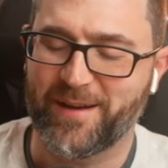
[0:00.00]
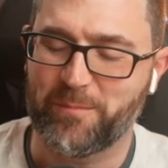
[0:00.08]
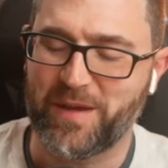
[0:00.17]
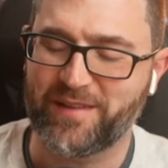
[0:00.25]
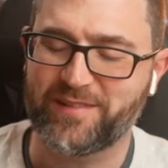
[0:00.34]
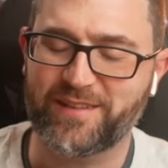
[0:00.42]

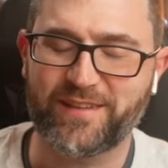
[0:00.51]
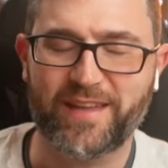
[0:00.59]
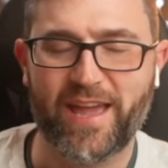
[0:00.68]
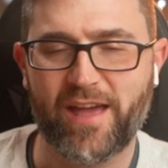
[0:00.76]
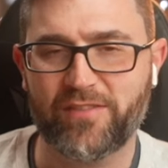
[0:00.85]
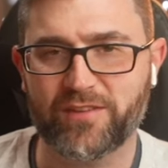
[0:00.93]

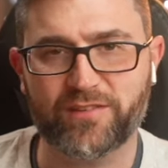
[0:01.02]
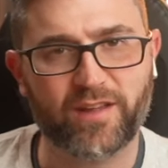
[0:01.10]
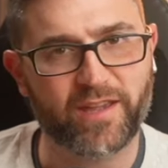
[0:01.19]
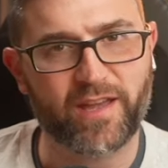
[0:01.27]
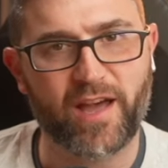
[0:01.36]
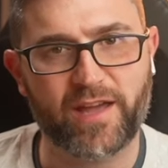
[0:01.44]
basically had this
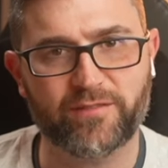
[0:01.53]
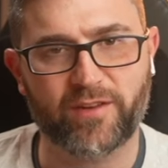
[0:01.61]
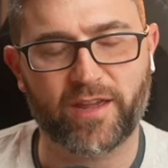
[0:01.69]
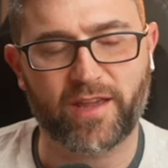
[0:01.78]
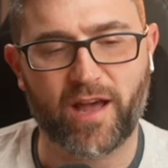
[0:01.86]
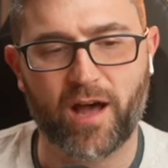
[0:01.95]
like kind of
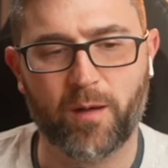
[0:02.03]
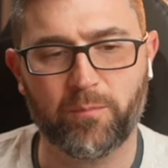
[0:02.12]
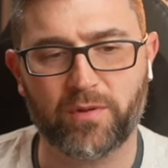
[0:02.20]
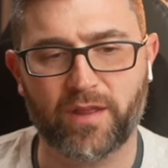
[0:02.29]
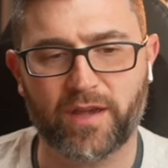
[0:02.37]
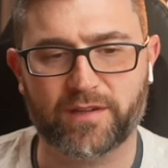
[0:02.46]
like
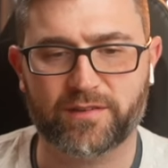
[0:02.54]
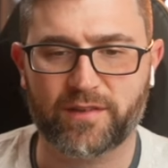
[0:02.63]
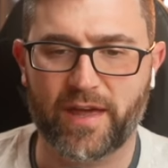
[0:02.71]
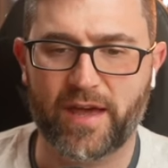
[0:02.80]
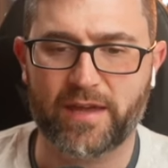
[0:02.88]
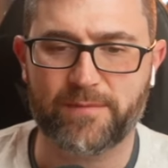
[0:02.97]
complex
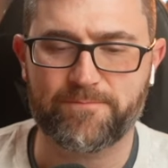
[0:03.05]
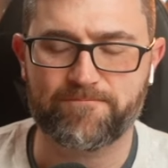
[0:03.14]
that